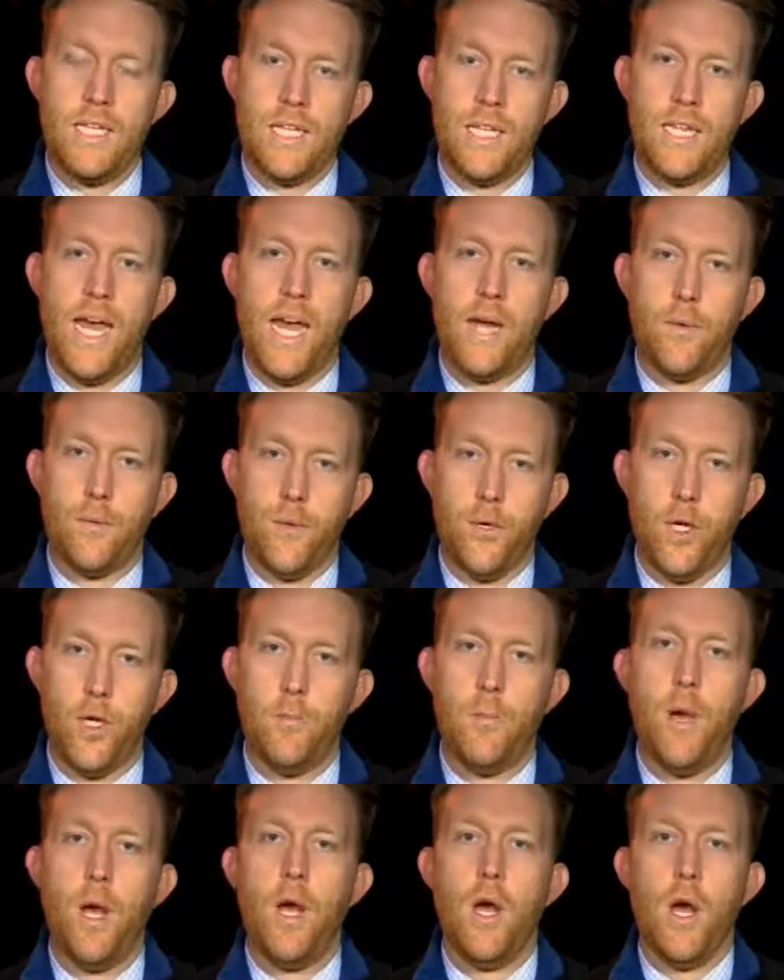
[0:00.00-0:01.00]
into that
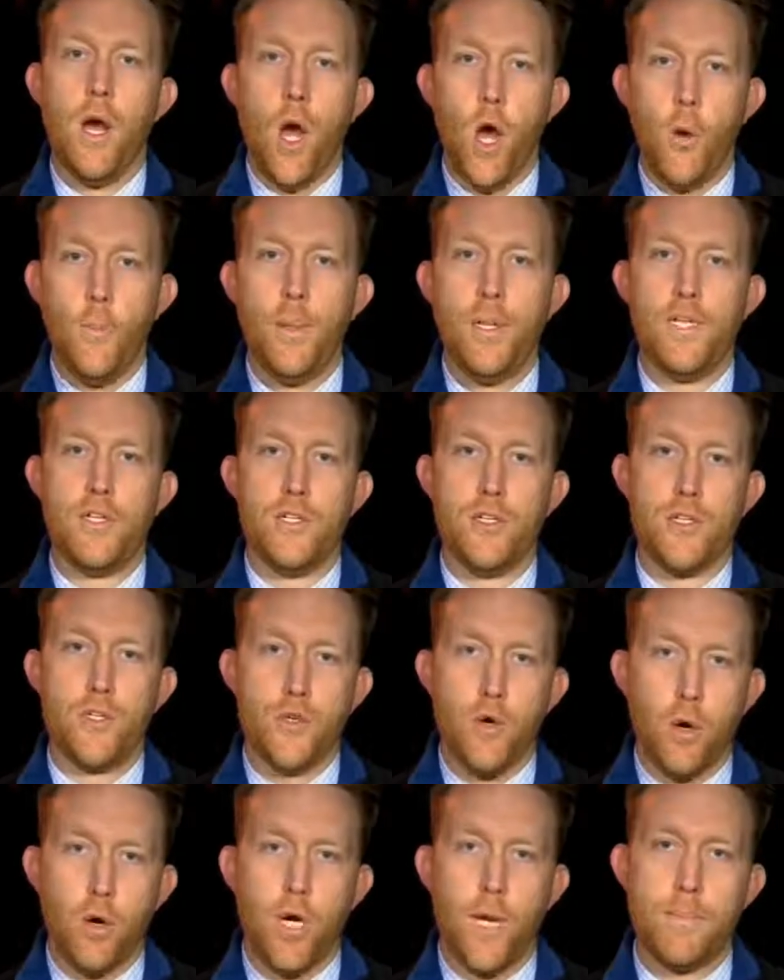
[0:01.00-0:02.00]
room hoping to
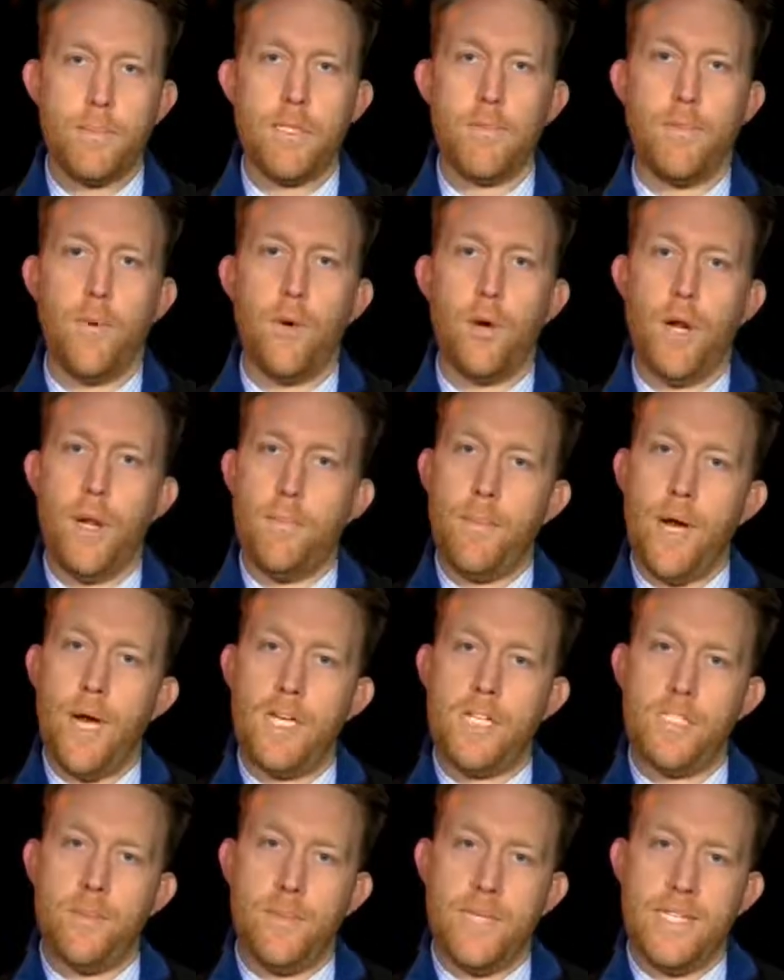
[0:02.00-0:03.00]
shore up support and
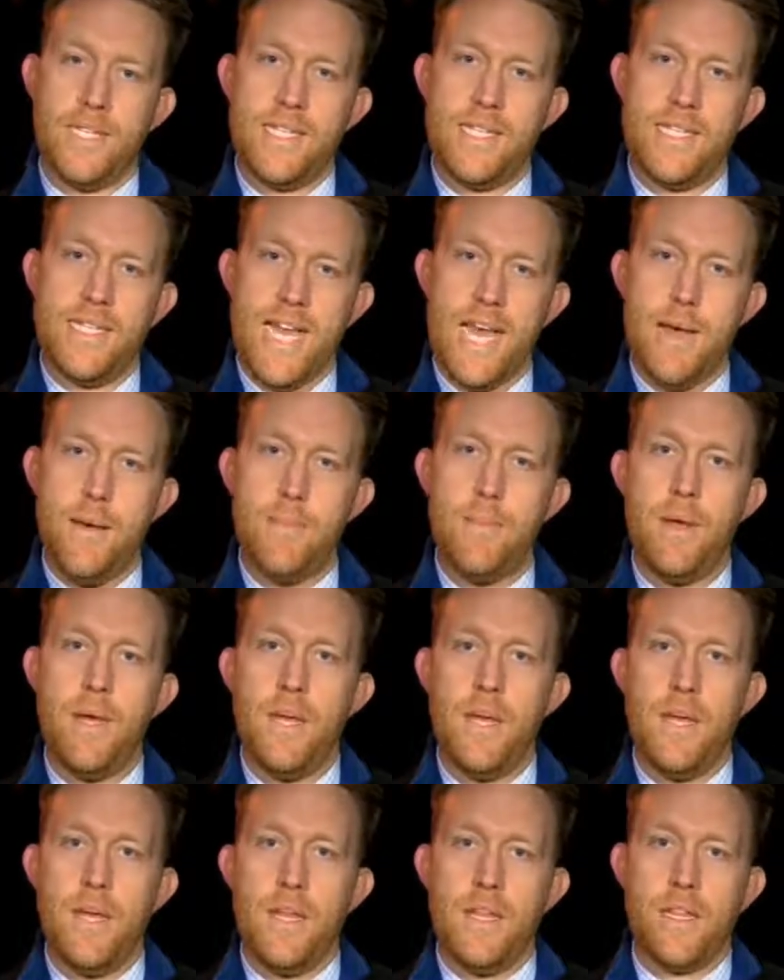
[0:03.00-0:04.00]
possibly stem
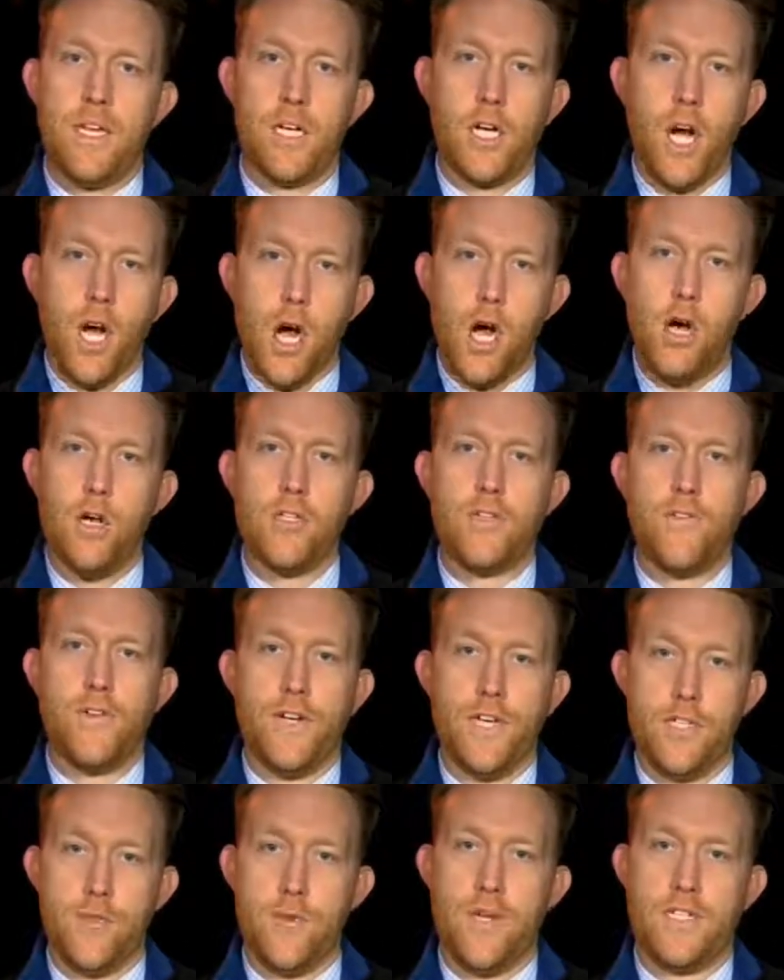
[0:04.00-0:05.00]
the calls
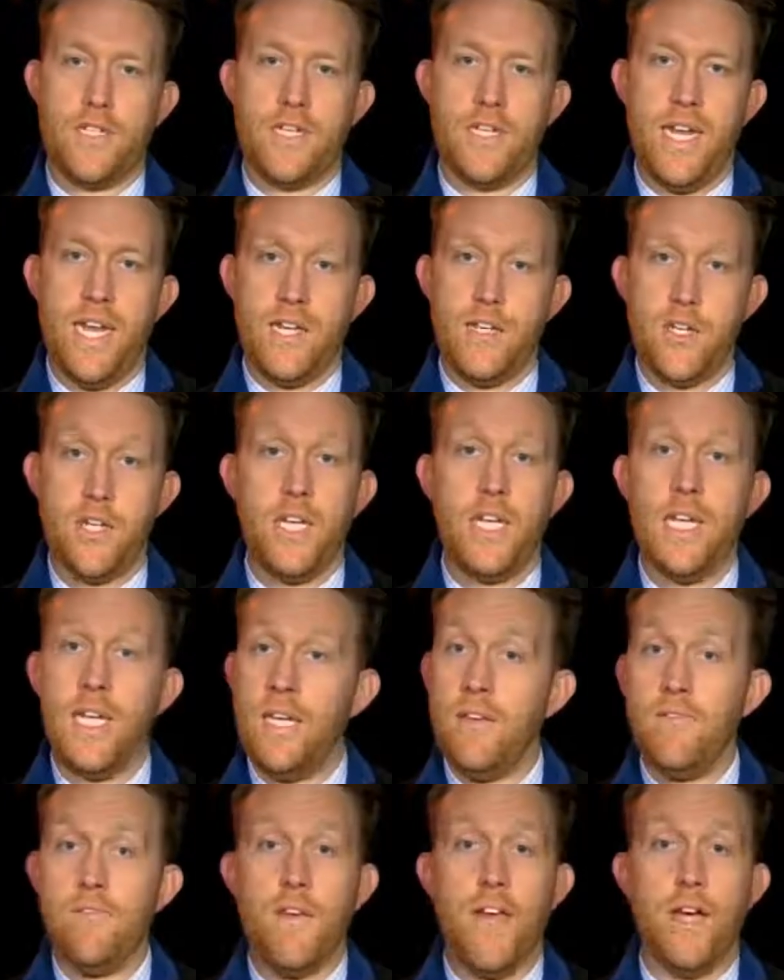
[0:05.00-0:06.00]
for his resignation,
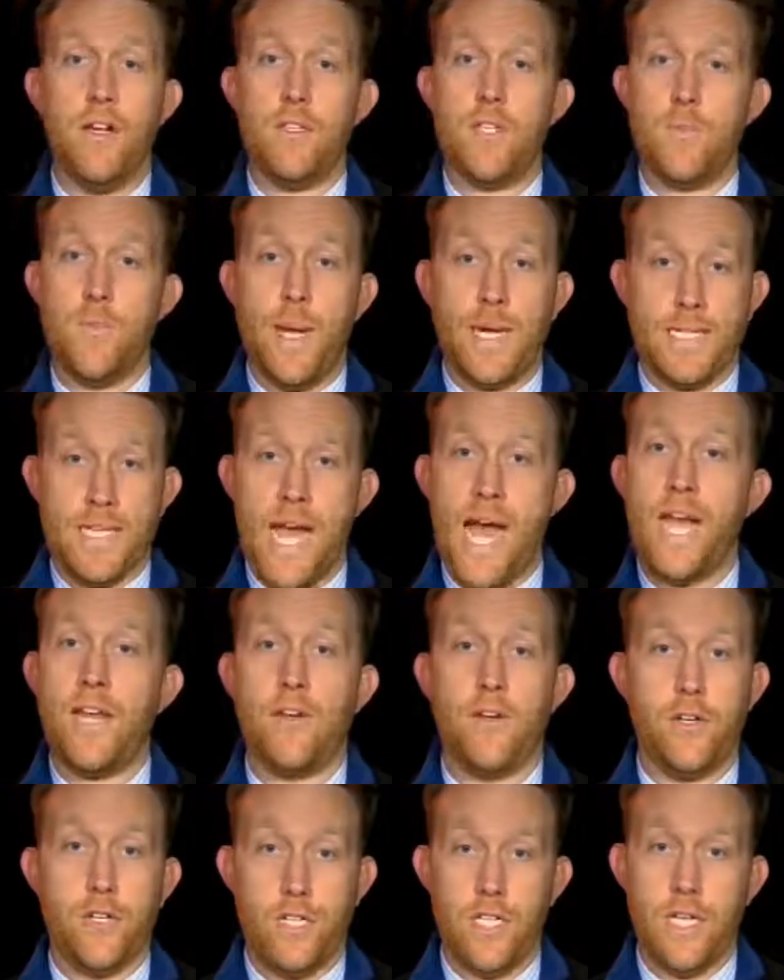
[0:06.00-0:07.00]
he failed
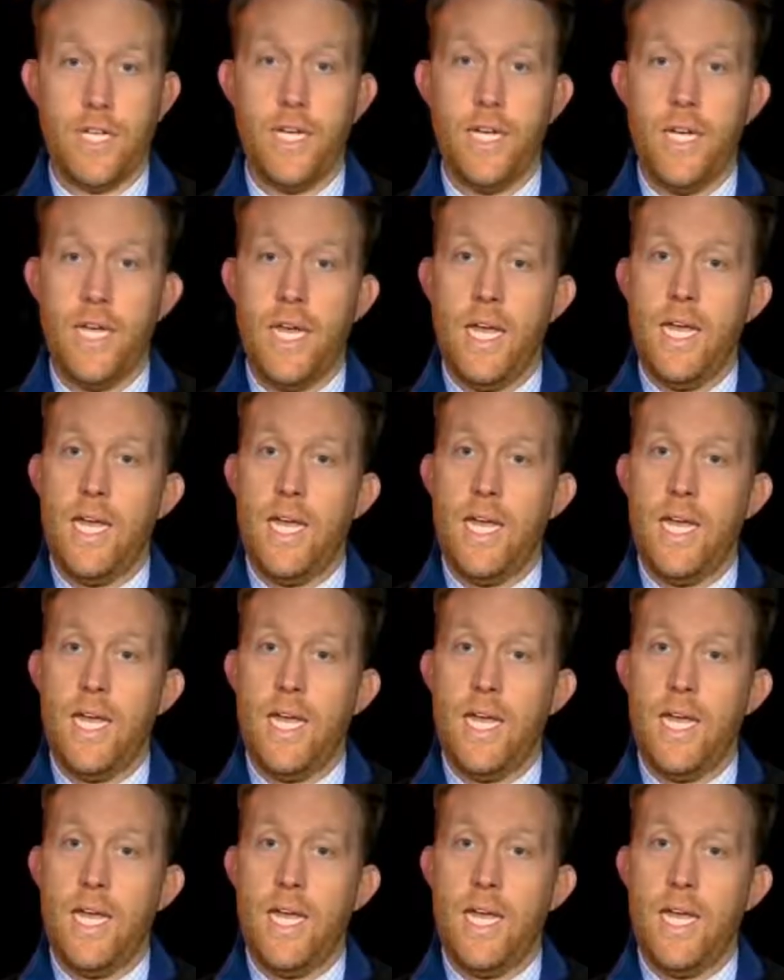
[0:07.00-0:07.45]
spectacularly.